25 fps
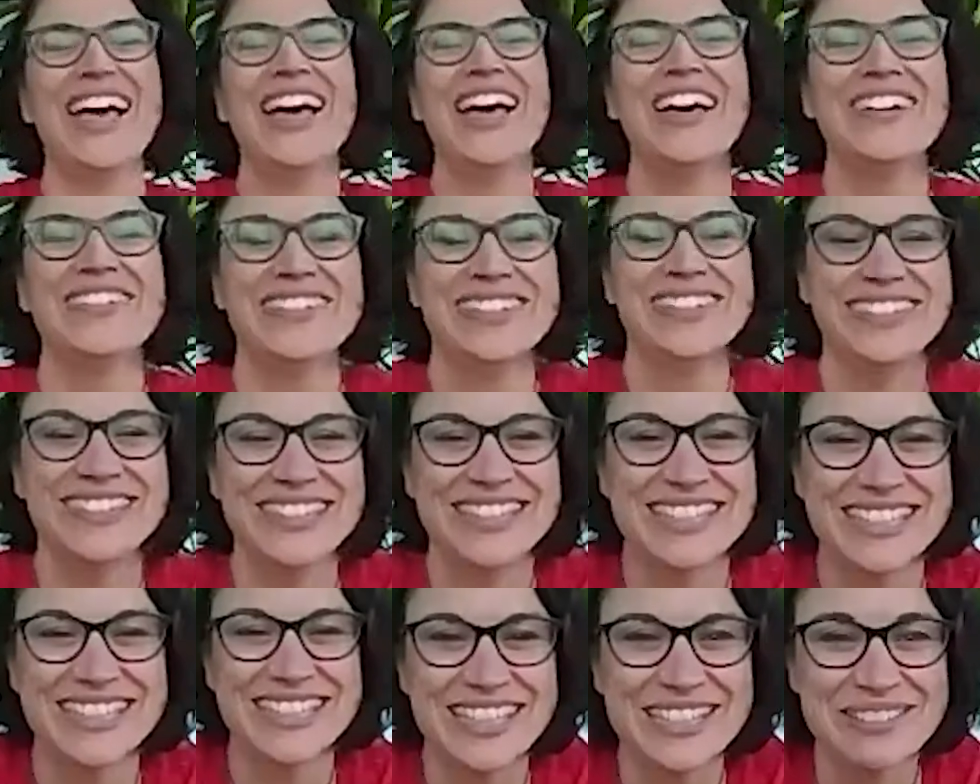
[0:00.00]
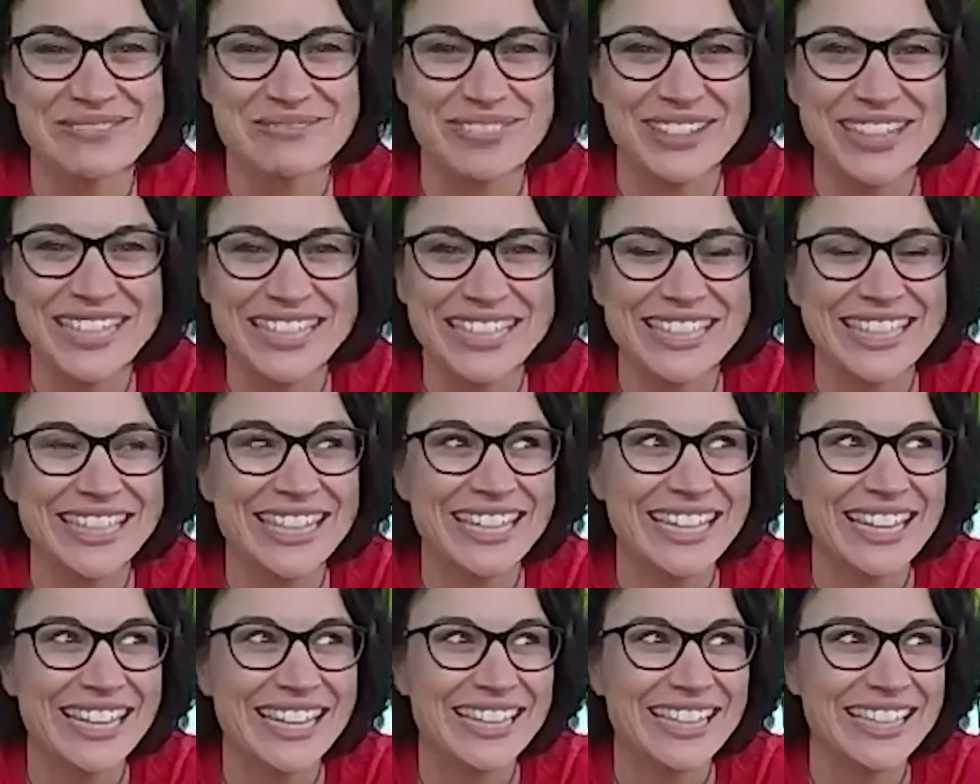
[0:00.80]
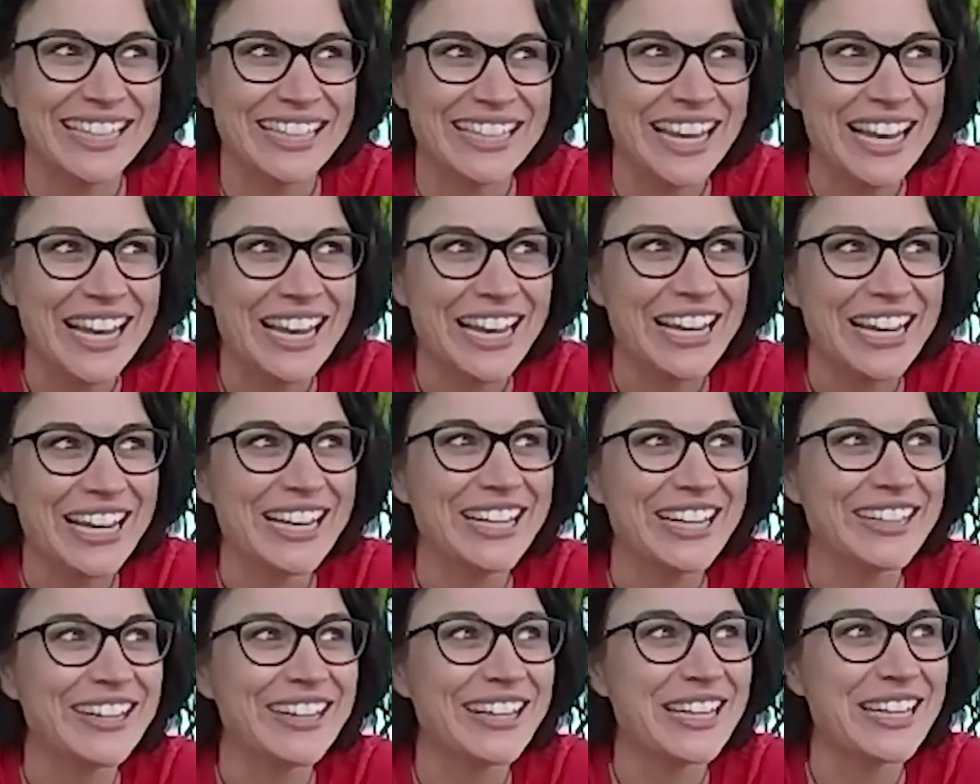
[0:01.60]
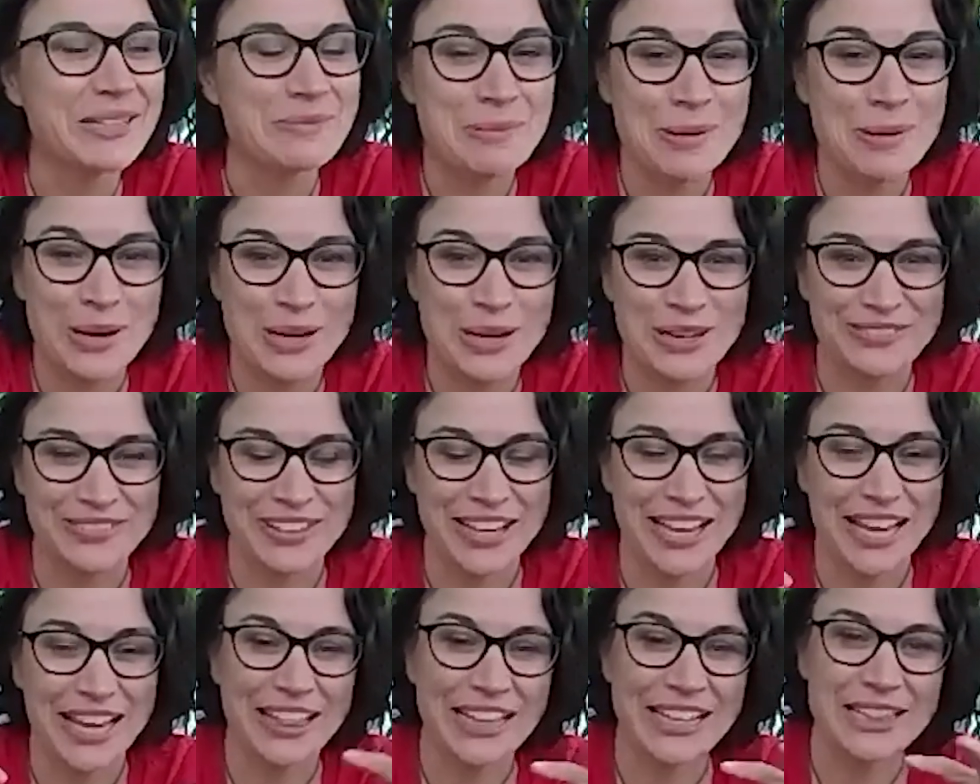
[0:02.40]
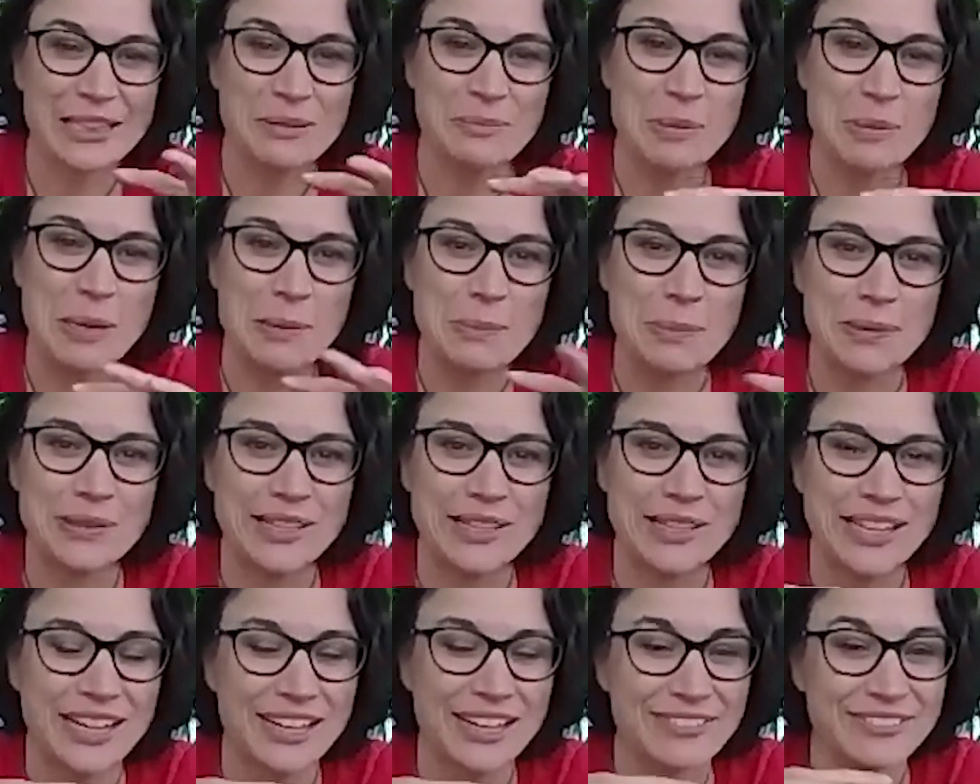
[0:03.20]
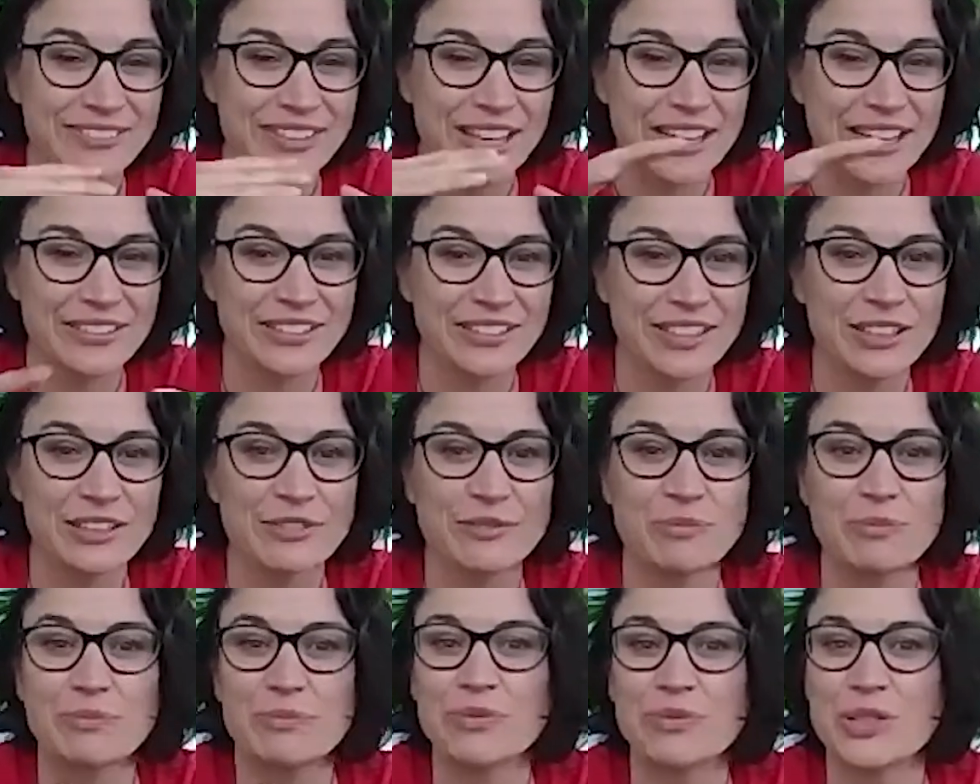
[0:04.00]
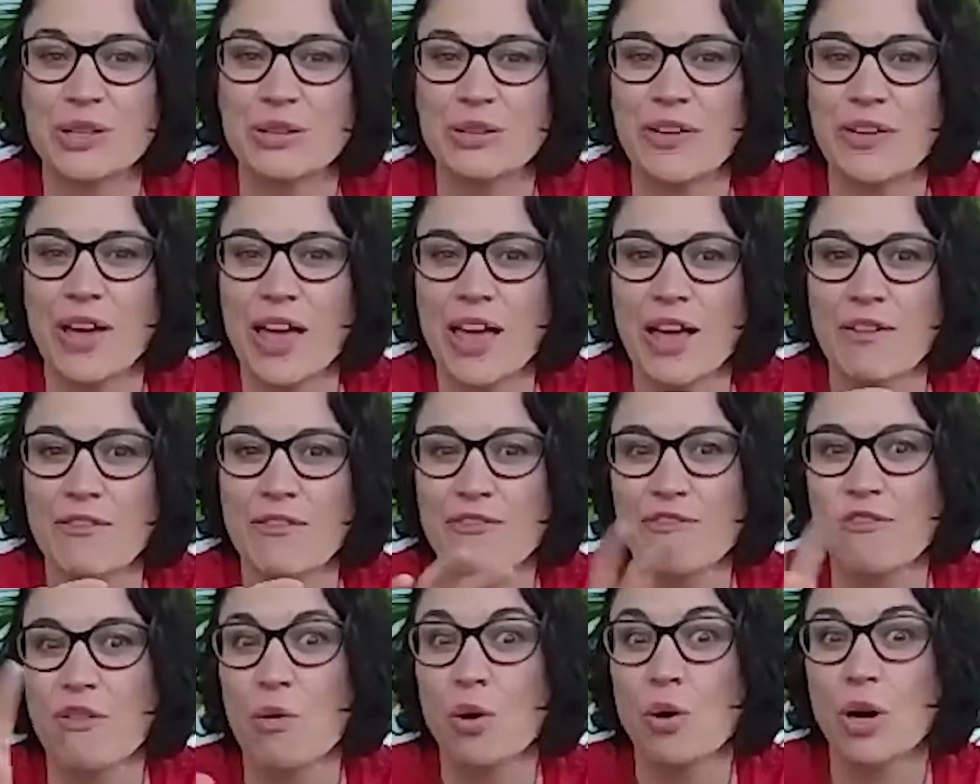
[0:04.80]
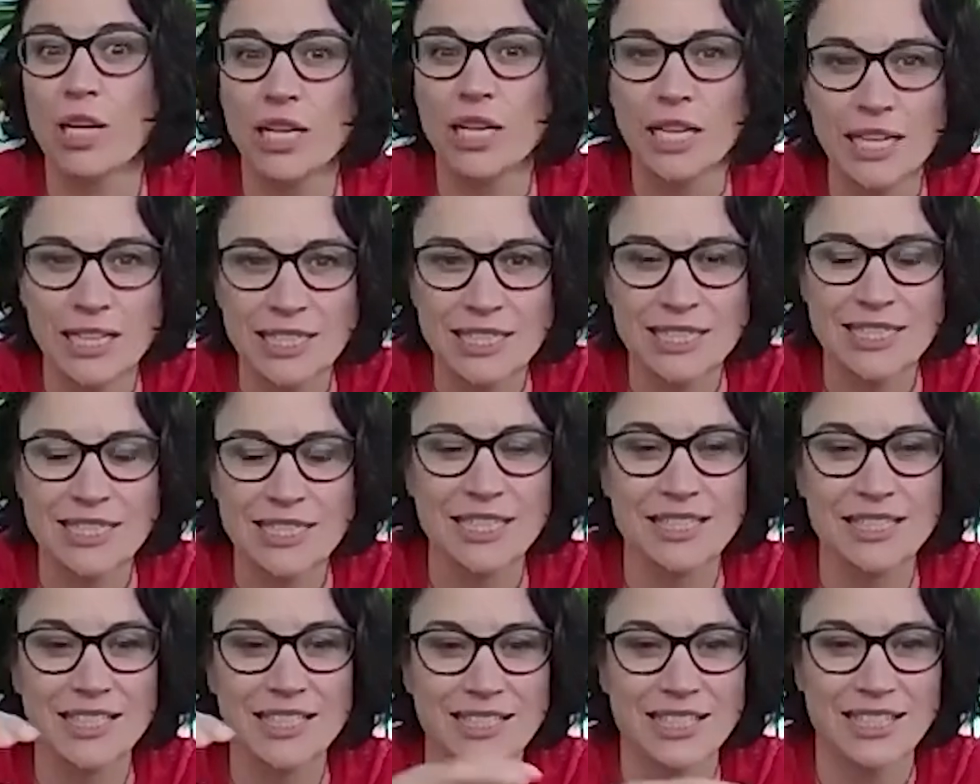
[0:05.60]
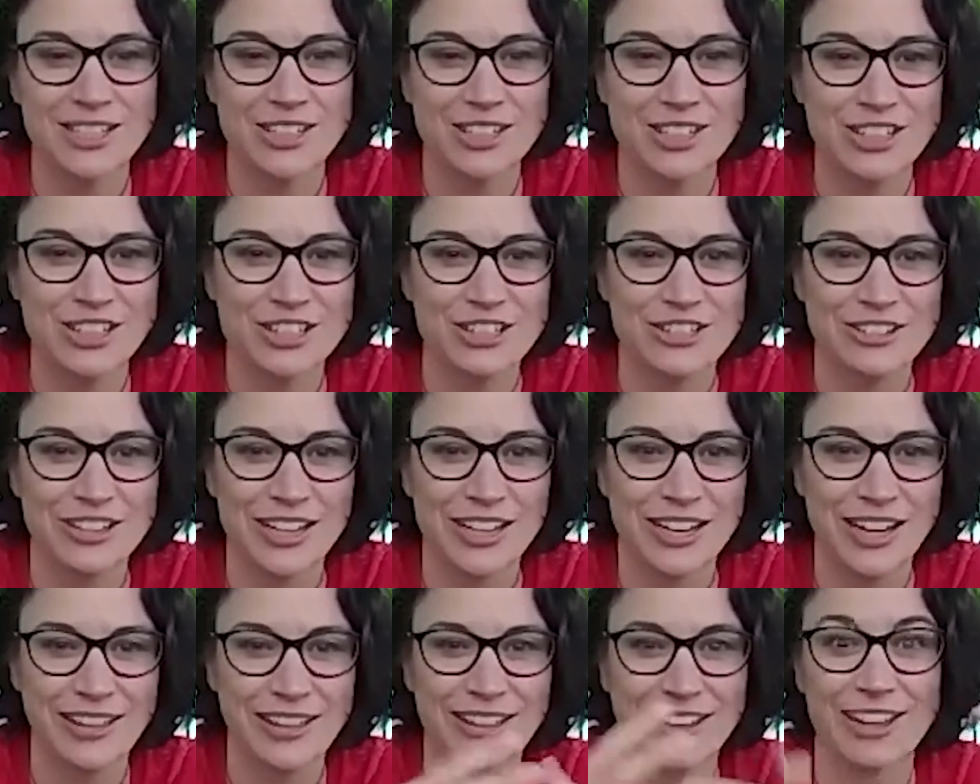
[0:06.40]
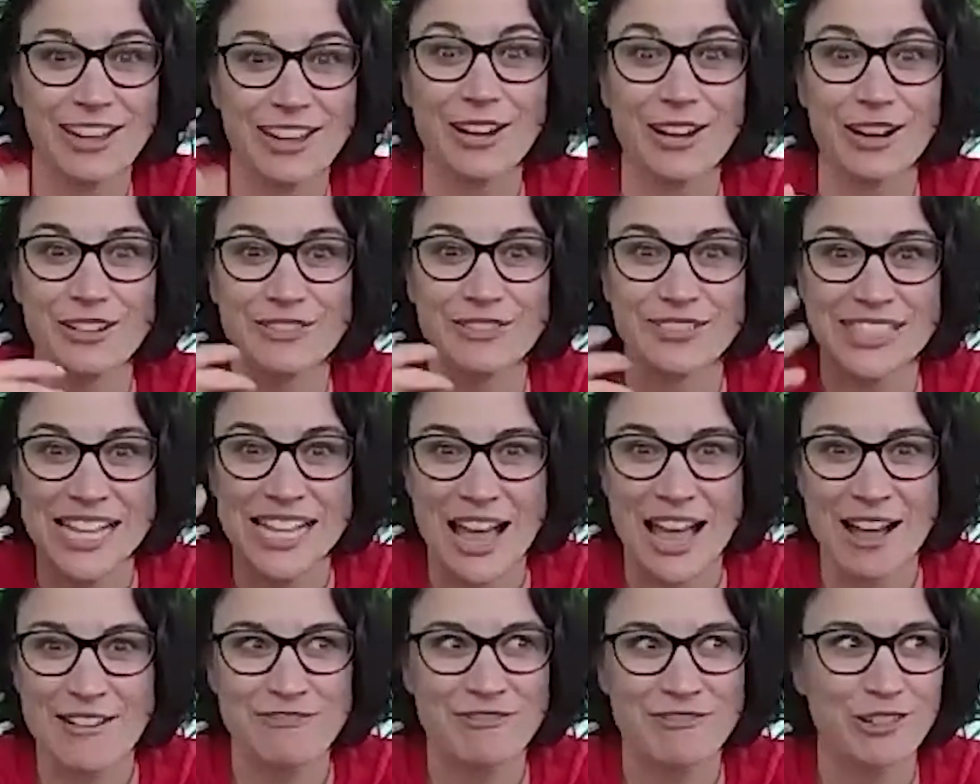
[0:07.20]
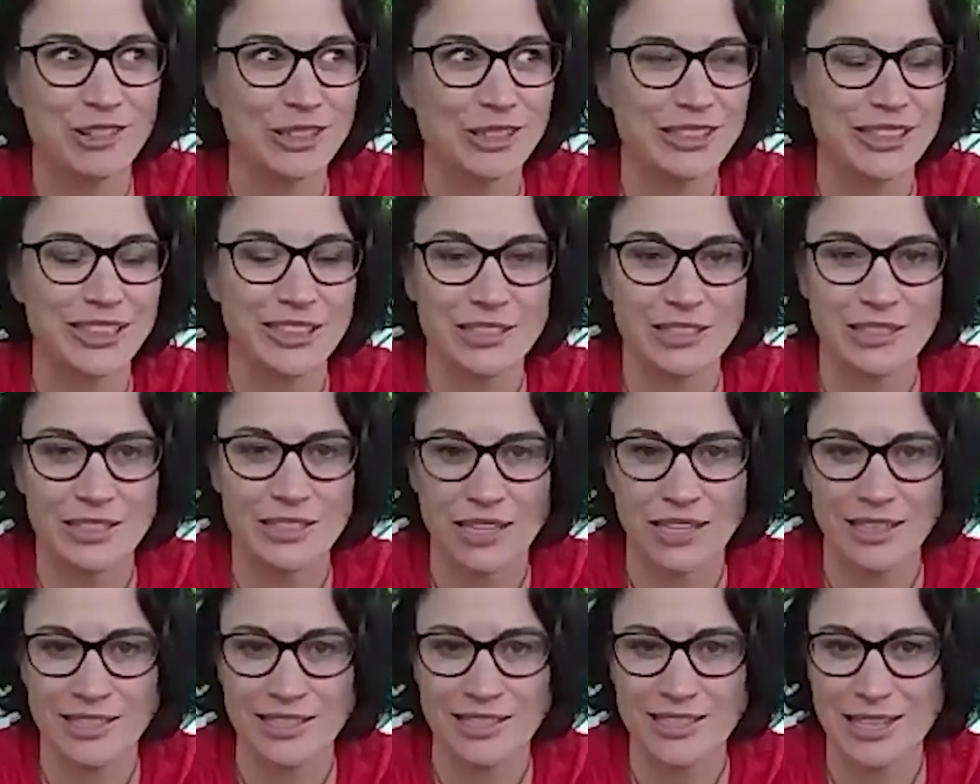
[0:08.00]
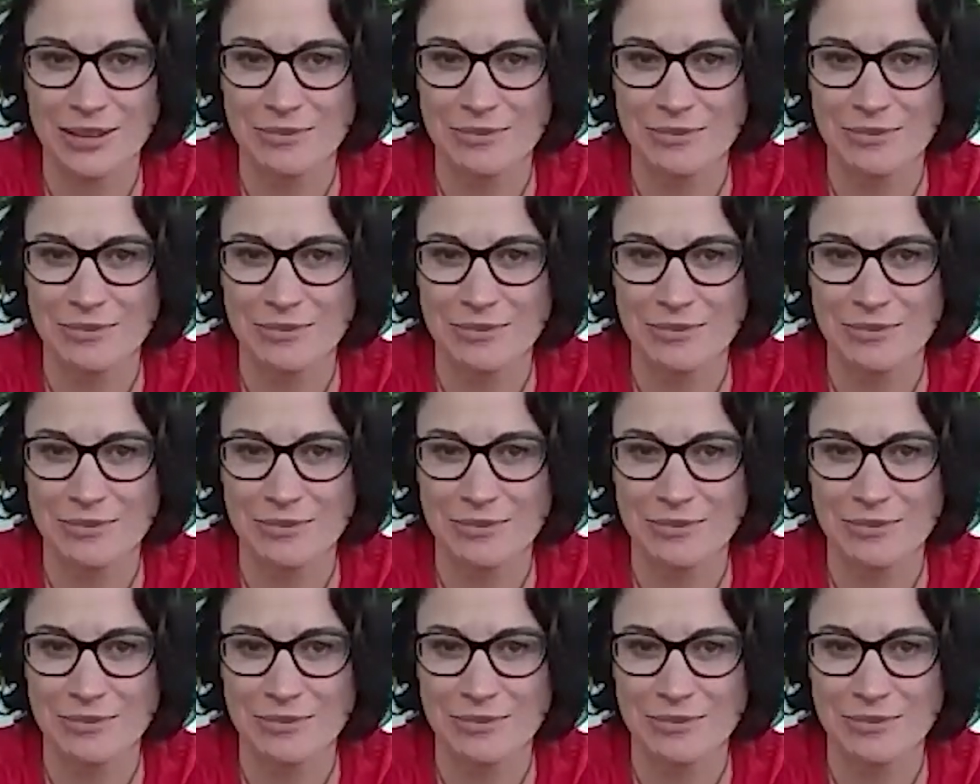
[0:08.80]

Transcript: Which is just brilliant. And I think, you know, part of it, I think the people that I've found that have sort of fallen into this industry, and I think a lot of us have fallen into this.